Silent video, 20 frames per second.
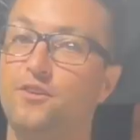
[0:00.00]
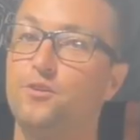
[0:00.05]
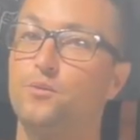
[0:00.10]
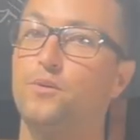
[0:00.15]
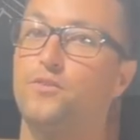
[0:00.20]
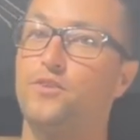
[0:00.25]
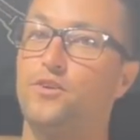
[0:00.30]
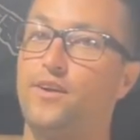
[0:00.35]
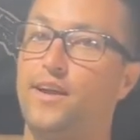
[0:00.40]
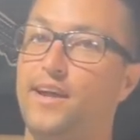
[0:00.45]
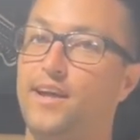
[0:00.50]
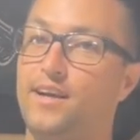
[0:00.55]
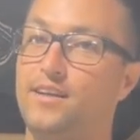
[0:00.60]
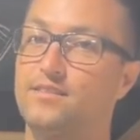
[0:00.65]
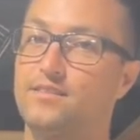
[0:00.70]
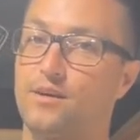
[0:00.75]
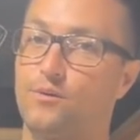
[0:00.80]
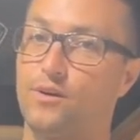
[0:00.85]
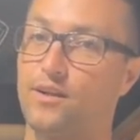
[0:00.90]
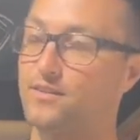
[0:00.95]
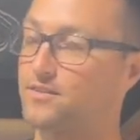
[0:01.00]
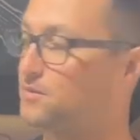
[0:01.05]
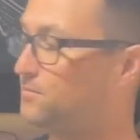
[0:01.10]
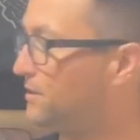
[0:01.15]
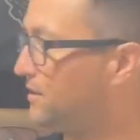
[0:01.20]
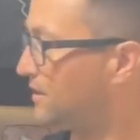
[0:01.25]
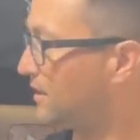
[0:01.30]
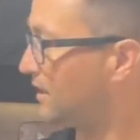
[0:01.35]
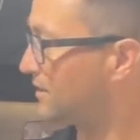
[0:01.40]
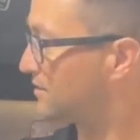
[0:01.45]
with your hands, I want it to
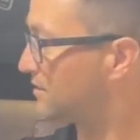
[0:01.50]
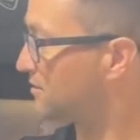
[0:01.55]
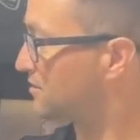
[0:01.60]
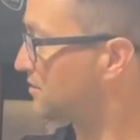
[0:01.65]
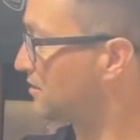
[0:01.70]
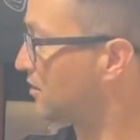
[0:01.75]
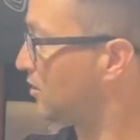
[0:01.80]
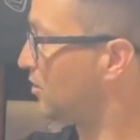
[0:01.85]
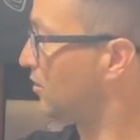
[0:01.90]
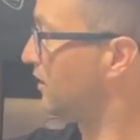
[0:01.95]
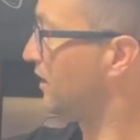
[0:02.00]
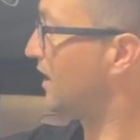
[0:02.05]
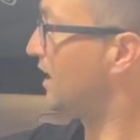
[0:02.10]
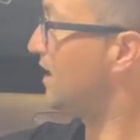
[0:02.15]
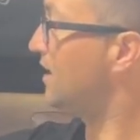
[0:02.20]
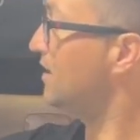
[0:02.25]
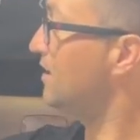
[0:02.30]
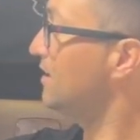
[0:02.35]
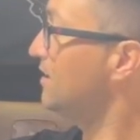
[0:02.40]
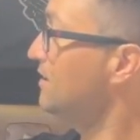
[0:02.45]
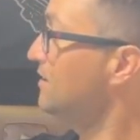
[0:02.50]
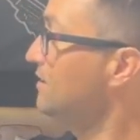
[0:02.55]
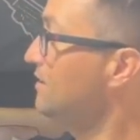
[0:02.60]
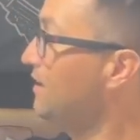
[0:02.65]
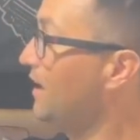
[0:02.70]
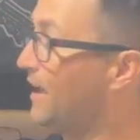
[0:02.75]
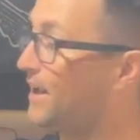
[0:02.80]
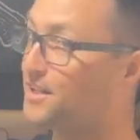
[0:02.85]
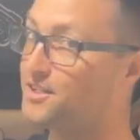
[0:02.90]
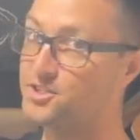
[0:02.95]
be nice and slowly on,
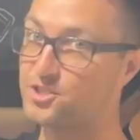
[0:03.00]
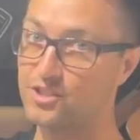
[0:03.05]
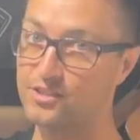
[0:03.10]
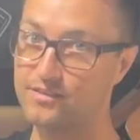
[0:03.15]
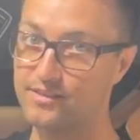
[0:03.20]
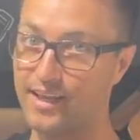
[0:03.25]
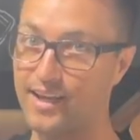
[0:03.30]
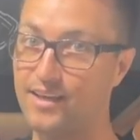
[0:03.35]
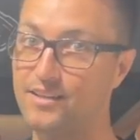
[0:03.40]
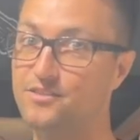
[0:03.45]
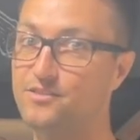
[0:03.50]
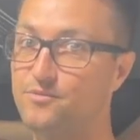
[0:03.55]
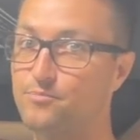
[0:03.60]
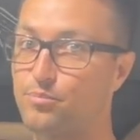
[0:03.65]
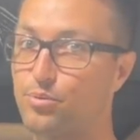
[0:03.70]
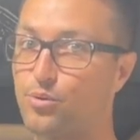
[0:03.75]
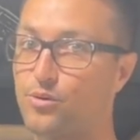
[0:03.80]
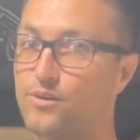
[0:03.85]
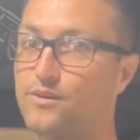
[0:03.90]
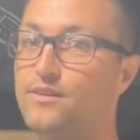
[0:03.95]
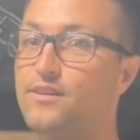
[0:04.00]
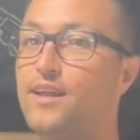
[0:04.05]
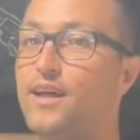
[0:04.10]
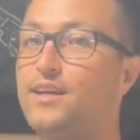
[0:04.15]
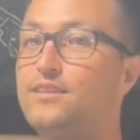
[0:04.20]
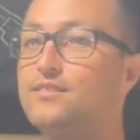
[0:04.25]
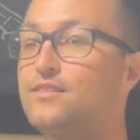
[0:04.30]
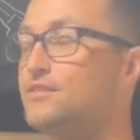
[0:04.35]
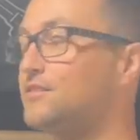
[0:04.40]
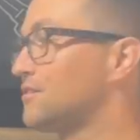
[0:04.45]
and just as important,
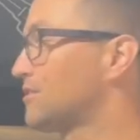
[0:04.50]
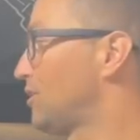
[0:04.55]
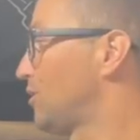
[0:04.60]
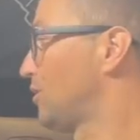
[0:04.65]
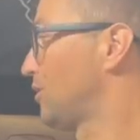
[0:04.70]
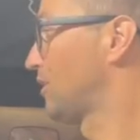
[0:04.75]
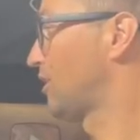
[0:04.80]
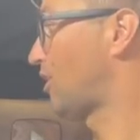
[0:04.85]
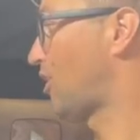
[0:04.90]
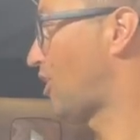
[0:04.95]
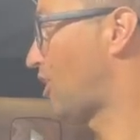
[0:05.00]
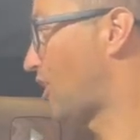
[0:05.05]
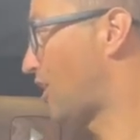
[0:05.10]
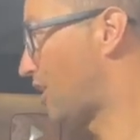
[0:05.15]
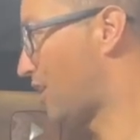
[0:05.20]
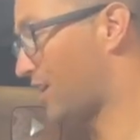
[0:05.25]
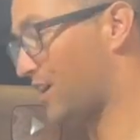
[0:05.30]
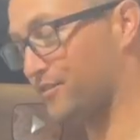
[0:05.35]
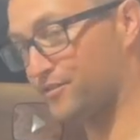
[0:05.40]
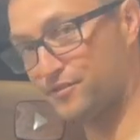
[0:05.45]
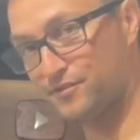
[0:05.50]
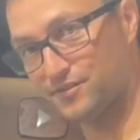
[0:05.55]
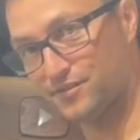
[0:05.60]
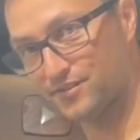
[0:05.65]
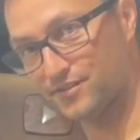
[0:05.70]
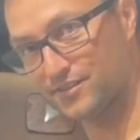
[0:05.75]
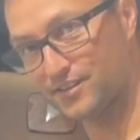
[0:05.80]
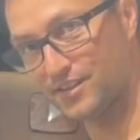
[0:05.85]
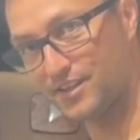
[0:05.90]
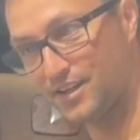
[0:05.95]
nice and slowly off.
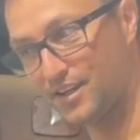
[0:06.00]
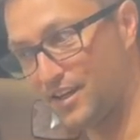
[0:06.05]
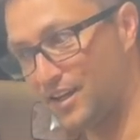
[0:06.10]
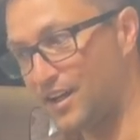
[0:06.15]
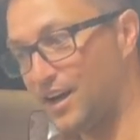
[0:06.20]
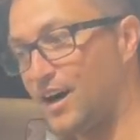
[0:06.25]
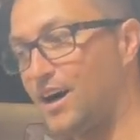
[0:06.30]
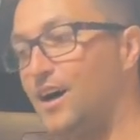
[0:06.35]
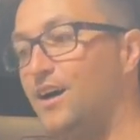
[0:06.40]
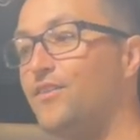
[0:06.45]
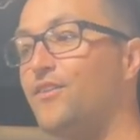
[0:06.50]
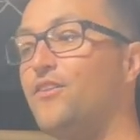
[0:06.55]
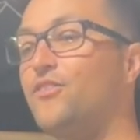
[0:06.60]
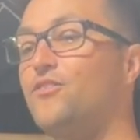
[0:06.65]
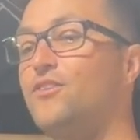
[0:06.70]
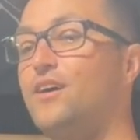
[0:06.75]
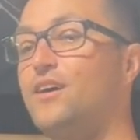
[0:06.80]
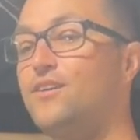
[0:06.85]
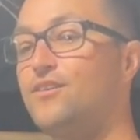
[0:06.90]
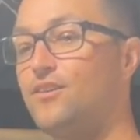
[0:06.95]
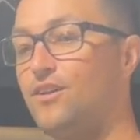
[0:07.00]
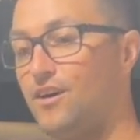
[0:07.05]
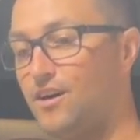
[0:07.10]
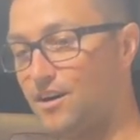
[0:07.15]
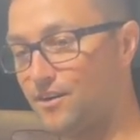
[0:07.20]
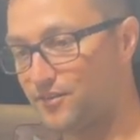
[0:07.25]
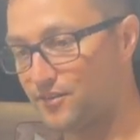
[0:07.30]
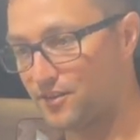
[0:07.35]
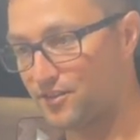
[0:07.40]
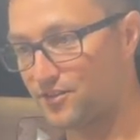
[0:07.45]
On the throttle,
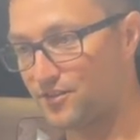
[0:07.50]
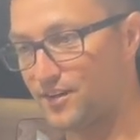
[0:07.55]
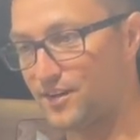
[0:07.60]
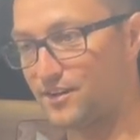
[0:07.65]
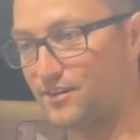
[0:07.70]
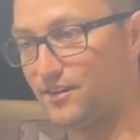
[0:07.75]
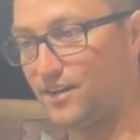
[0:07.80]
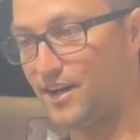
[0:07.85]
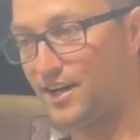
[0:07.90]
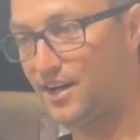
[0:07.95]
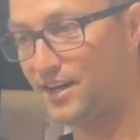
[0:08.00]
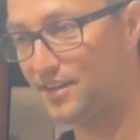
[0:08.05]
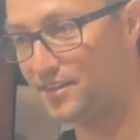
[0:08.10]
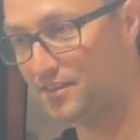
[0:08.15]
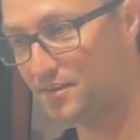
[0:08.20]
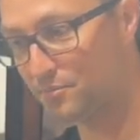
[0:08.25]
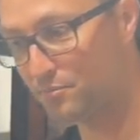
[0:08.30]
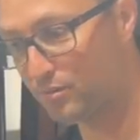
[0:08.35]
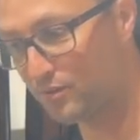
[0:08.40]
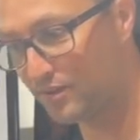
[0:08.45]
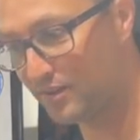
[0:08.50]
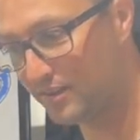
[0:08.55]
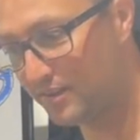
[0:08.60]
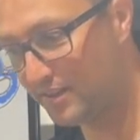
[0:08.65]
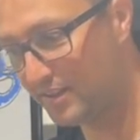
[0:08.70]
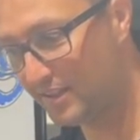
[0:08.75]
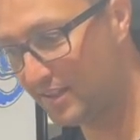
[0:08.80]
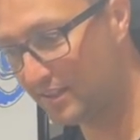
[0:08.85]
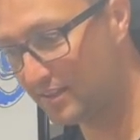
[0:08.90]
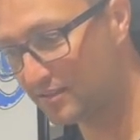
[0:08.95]
off the throttle. On the
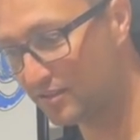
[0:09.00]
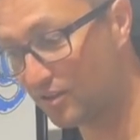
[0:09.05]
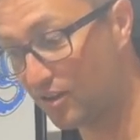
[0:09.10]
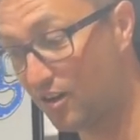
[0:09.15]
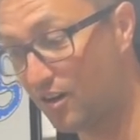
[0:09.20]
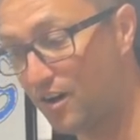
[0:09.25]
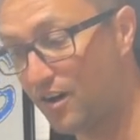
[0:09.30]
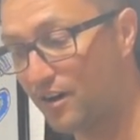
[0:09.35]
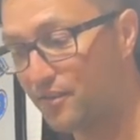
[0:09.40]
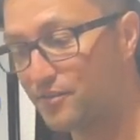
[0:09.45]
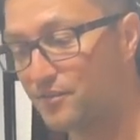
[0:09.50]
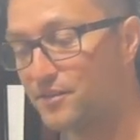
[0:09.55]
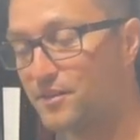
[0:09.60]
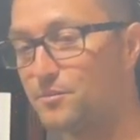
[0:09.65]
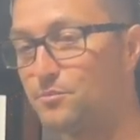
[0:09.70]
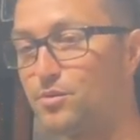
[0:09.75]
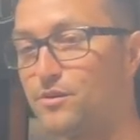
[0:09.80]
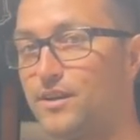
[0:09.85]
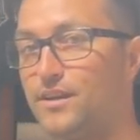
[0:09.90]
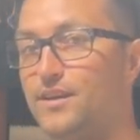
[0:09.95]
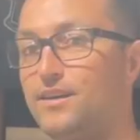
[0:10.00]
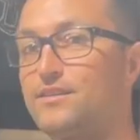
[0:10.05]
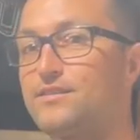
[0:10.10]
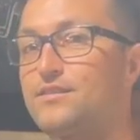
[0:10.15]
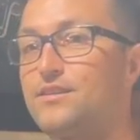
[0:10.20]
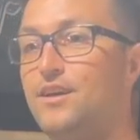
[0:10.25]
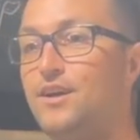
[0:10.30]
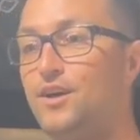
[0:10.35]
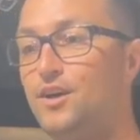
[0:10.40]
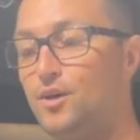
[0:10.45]
brakes, off the
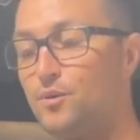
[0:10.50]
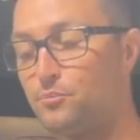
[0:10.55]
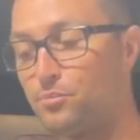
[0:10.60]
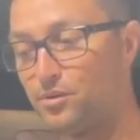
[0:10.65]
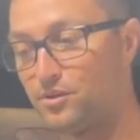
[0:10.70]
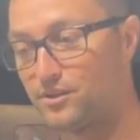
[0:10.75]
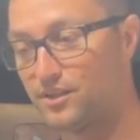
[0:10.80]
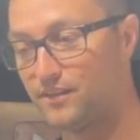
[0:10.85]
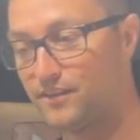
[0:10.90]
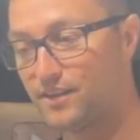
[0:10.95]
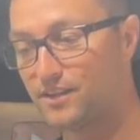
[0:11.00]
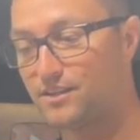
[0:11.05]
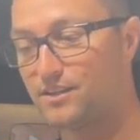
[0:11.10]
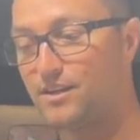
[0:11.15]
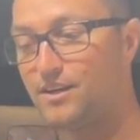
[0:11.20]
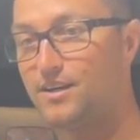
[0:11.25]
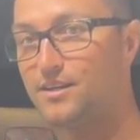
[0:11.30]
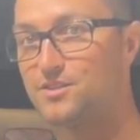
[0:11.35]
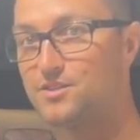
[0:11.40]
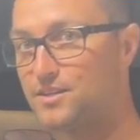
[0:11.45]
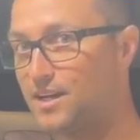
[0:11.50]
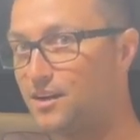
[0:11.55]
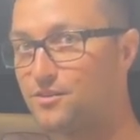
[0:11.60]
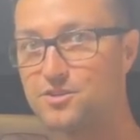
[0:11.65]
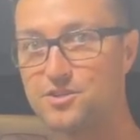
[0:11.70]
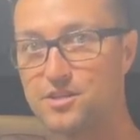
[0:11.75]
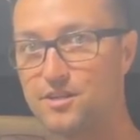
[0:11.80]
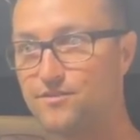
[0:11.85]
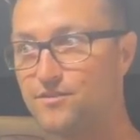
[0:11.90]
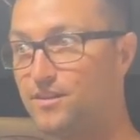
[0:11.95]
brakes. Pulling in the clutch,
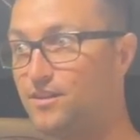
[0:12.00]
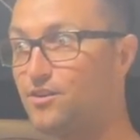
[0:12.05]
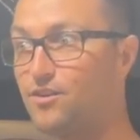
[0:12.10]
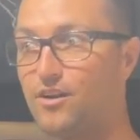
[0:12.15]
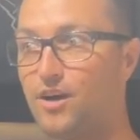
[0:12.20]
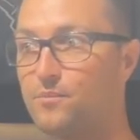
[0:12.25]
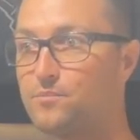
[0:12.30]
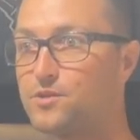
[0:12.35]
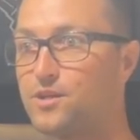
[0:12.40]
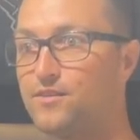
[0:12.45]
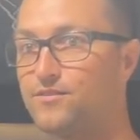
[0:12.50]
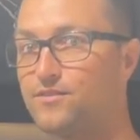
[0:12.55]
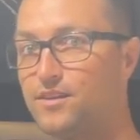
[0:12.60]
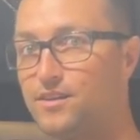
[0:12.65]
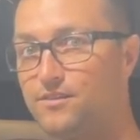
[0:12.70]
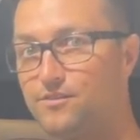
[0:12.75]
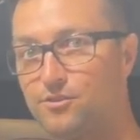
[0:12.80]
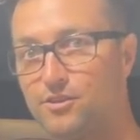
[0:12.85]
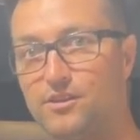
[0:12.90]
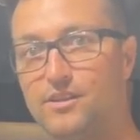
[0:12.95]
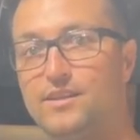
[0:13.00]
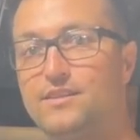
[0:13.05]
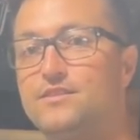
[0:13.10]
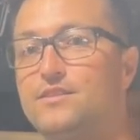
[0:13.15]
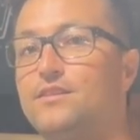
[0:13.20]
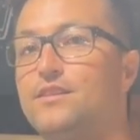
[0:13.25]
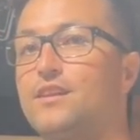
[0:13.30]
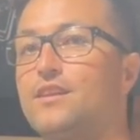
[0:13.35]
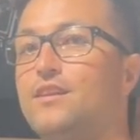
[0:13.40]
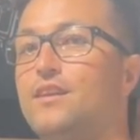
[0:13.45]
downshifting or upshifting,
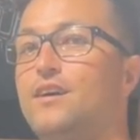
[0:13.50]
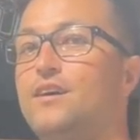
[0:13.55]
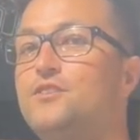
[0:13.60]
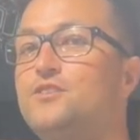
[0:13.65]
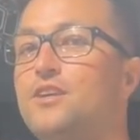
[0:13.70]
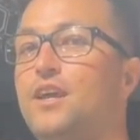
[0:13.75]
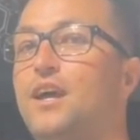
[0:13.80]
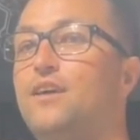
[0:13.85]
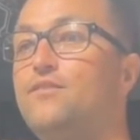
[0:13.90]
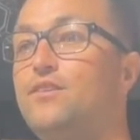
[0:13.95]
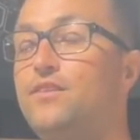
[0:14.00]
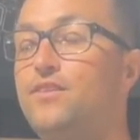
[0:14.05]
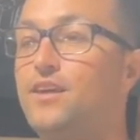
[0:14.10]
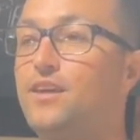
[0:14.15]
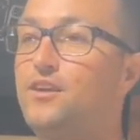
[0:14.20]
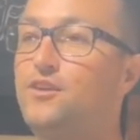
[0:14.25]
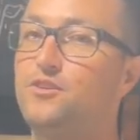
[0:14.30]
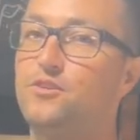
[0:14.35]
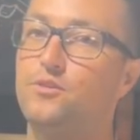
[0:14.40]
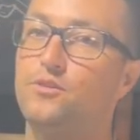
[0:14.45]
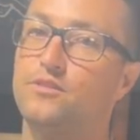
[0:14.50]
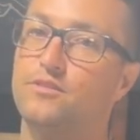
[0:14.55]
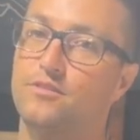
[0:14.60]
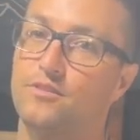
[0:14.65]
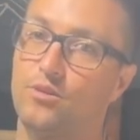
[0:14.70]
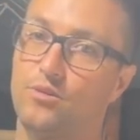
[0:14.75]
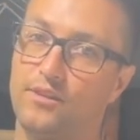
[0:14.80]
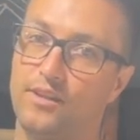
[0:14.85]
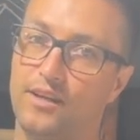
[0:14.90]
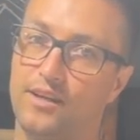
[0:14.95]
releasing the clutch. Everything you do is
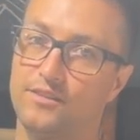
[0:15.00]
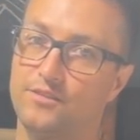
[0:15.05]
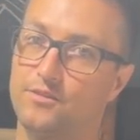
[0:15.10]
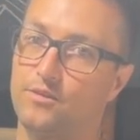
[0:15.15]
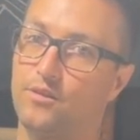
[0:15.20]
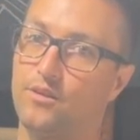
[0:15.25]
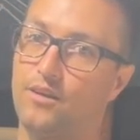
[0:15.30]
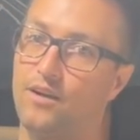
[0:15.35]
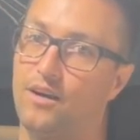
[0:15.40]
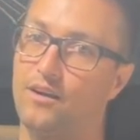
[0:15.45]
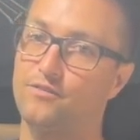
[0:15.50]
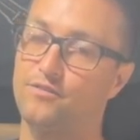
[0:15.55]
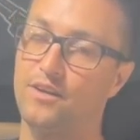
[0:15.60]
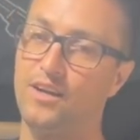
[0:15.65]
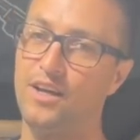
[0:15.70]
slowly on, slowly off.